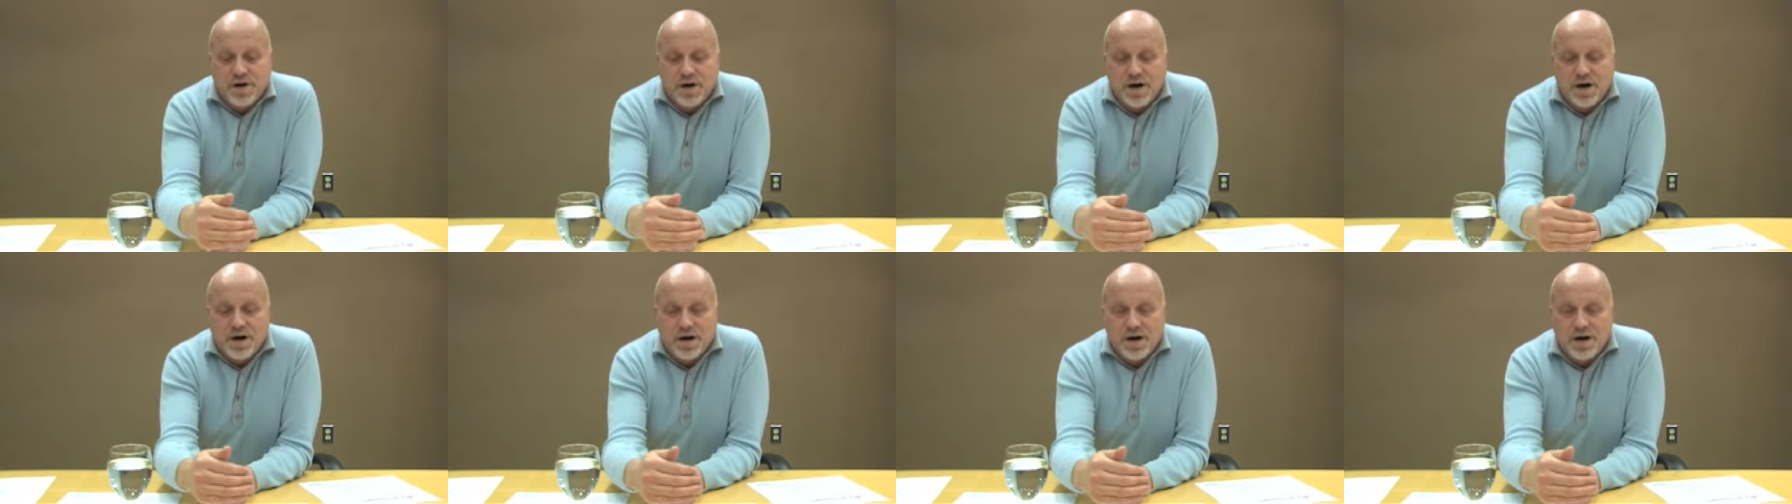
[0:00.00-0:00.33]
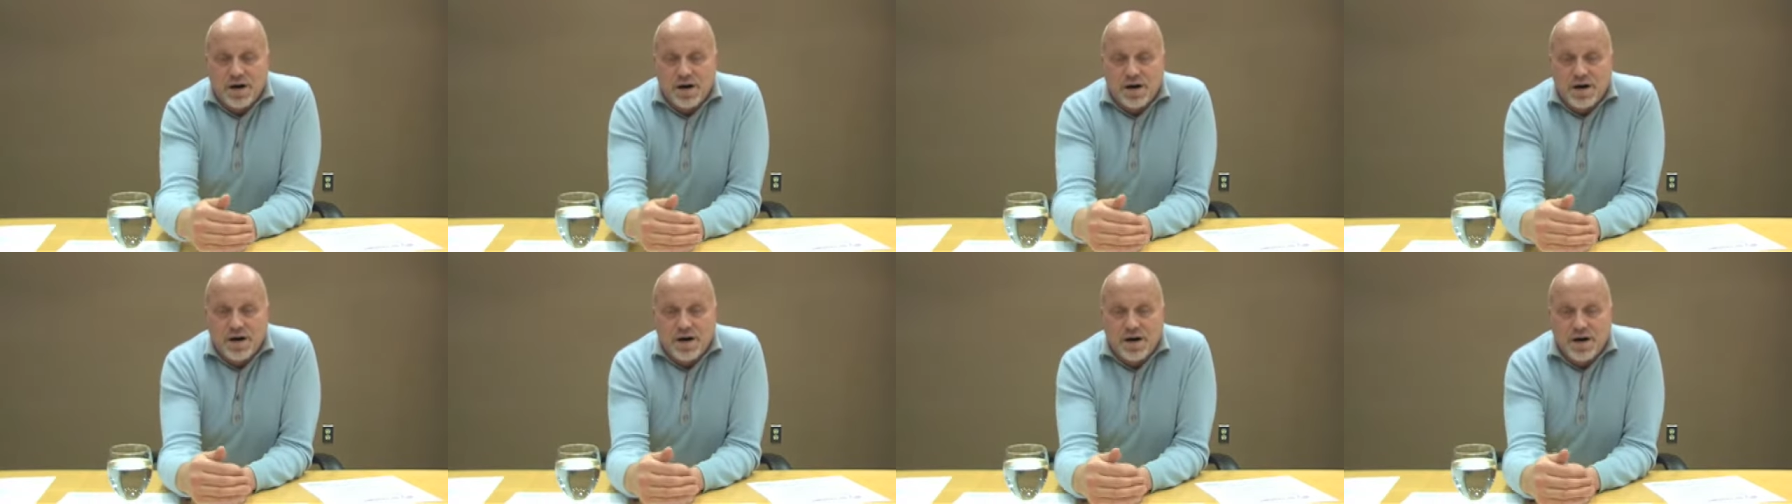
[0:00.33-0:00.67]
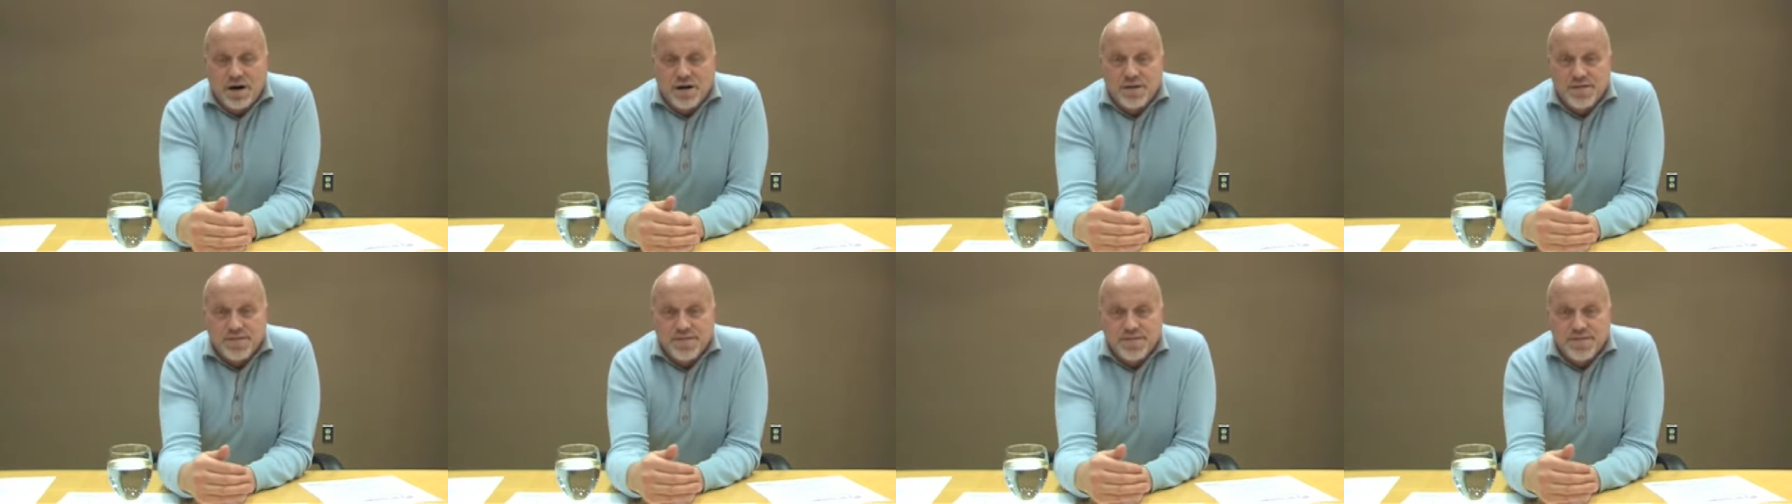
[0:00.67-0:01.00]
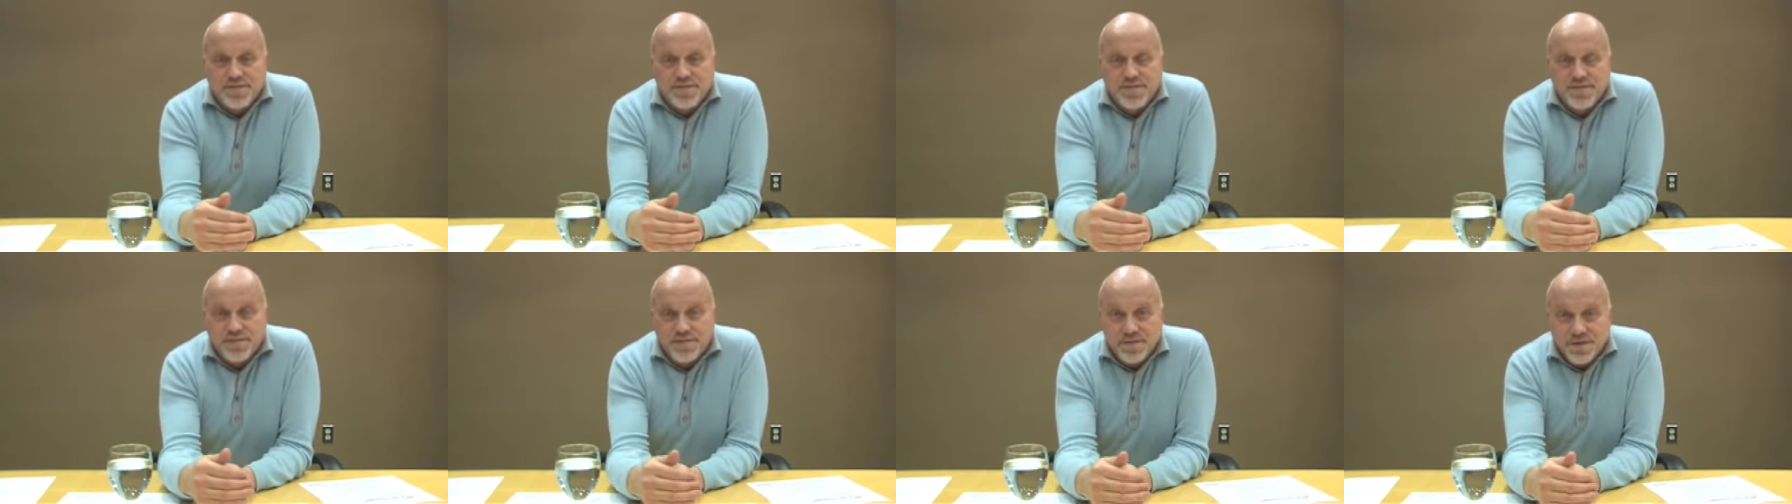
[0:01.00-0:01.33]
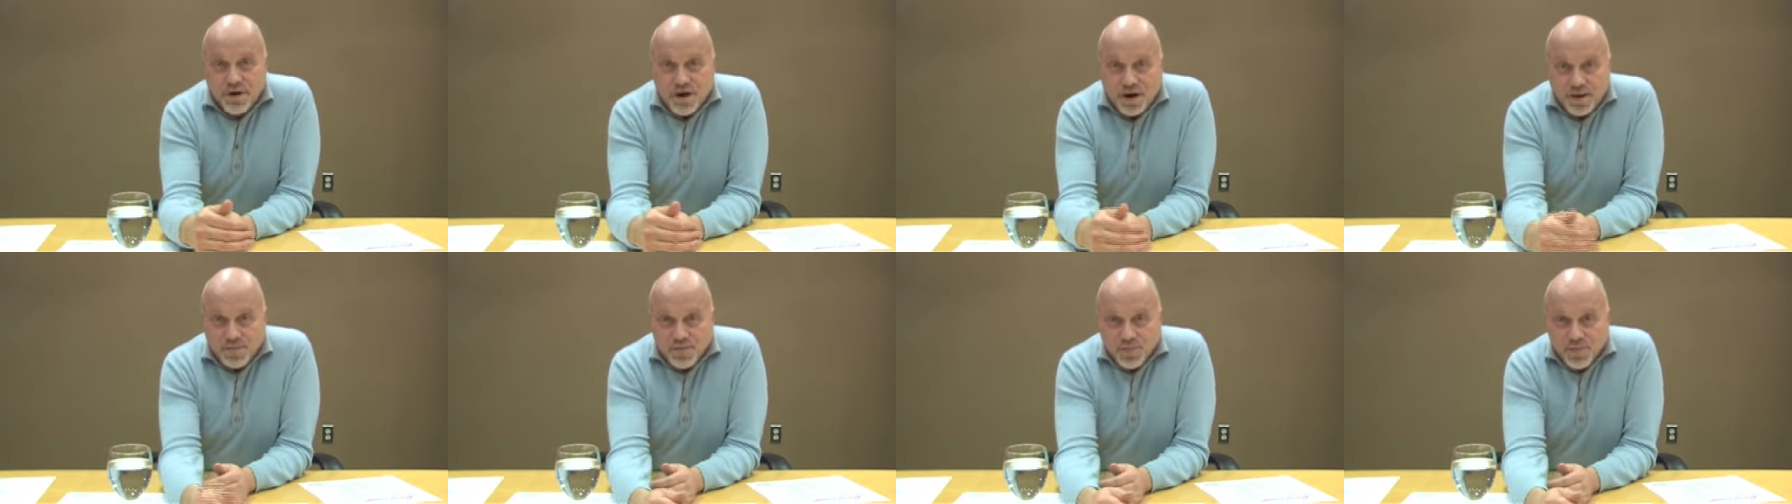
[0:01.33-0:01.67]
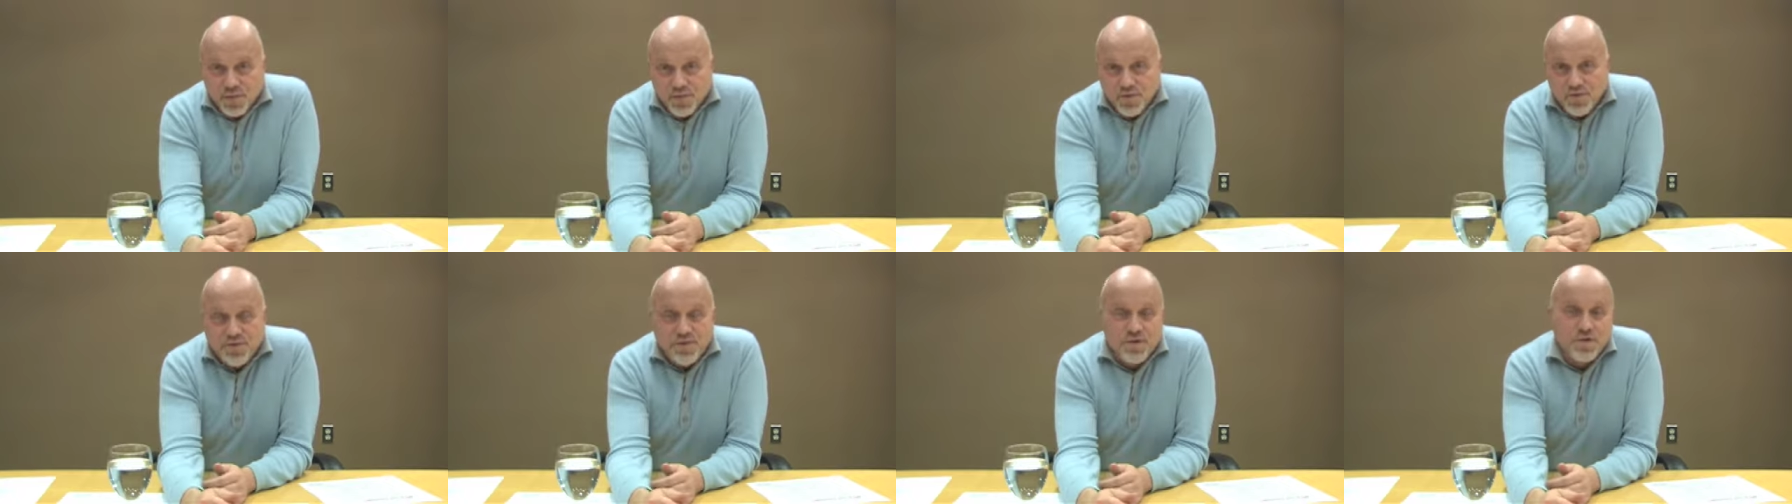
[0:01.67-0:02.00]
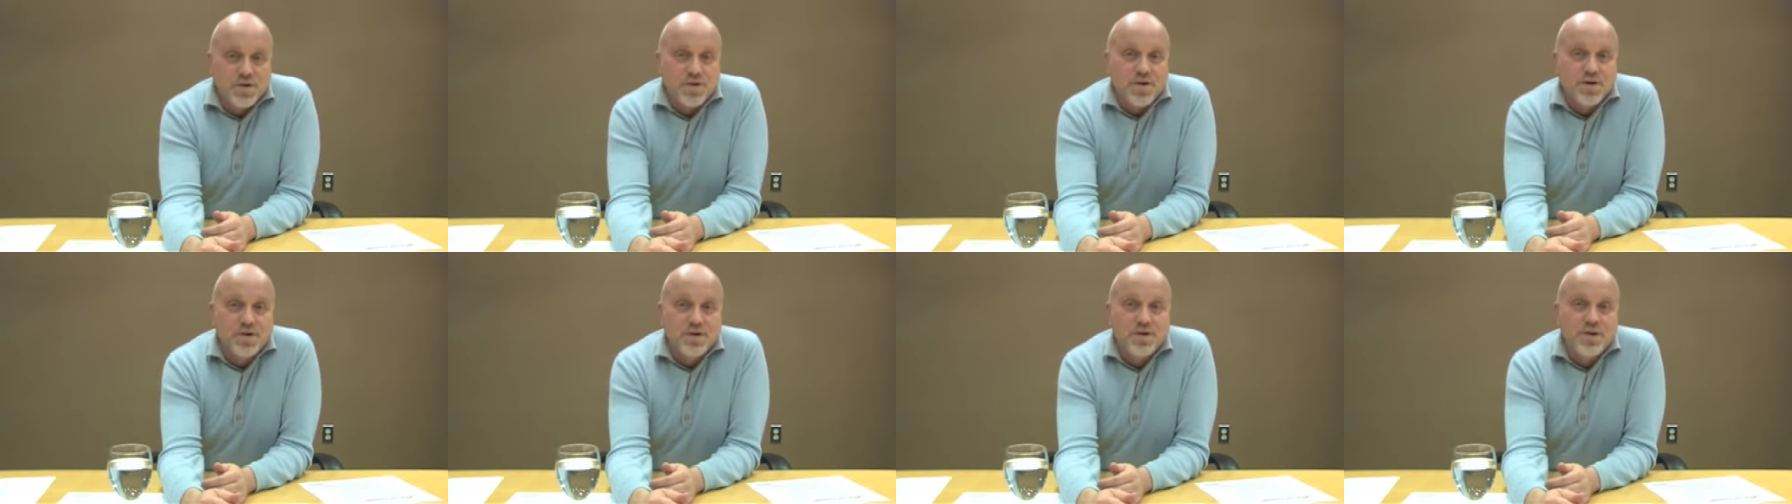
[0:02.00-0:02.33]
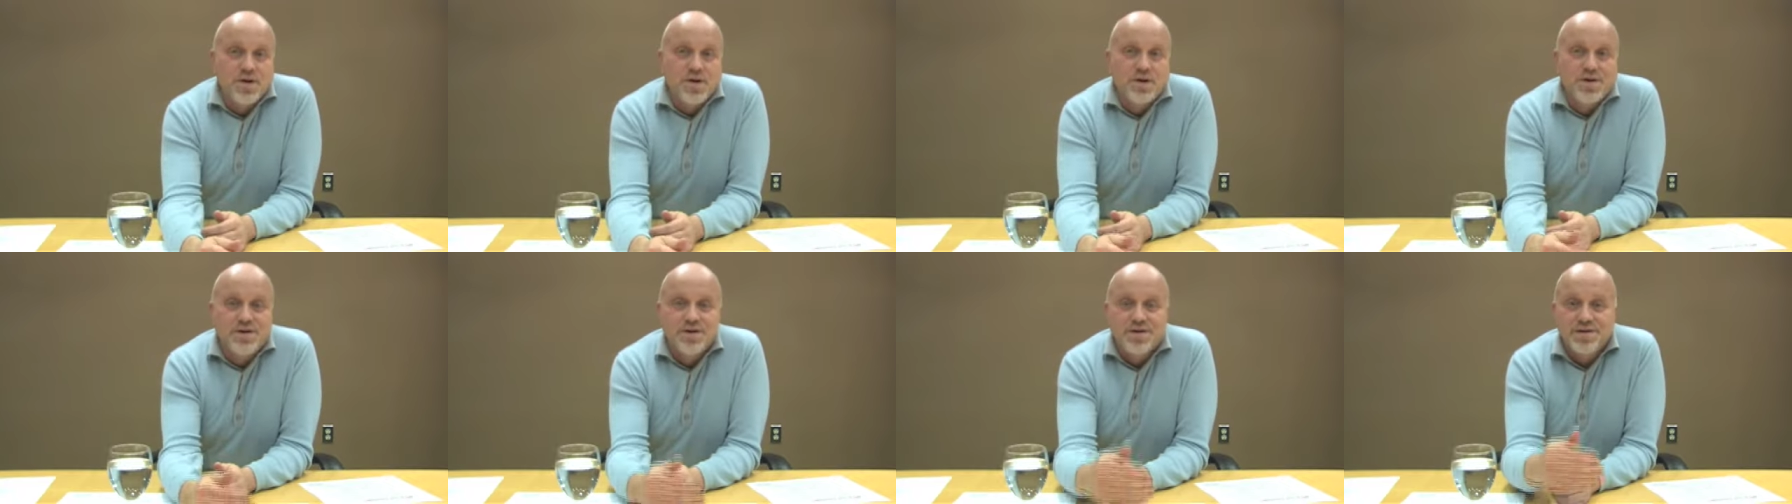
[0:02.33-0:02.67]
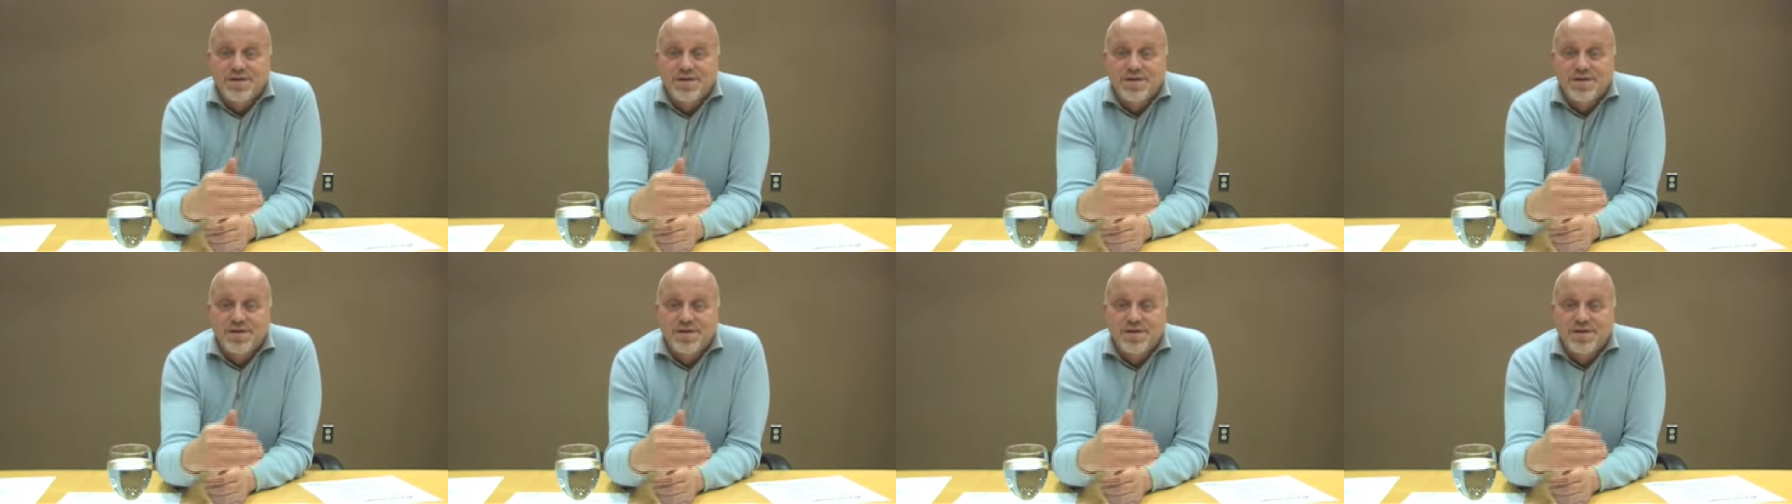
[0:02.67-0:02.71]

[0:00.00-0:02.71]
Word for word: uh, of approval,